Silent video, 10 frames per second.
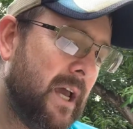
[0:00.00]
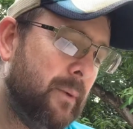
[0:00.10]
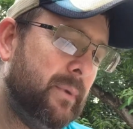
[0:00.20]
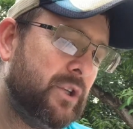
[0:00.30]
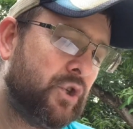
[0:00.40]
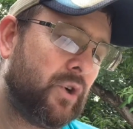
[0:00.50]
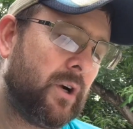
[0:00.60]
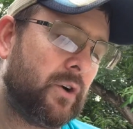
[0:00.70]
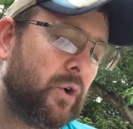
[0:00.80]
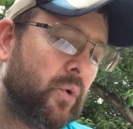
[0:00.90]
be
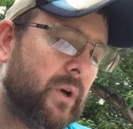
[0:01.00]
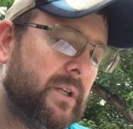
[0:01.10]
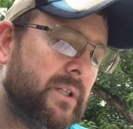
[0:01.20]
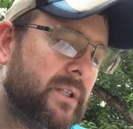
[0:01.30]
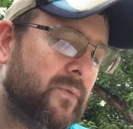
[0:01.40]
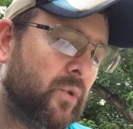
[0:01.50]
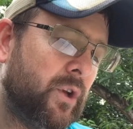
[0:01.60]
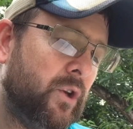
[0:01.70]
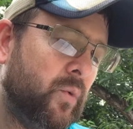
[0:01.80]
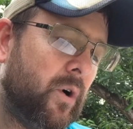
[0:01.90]
strong and courageous, for
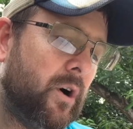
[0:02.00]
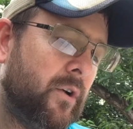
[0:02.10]
you are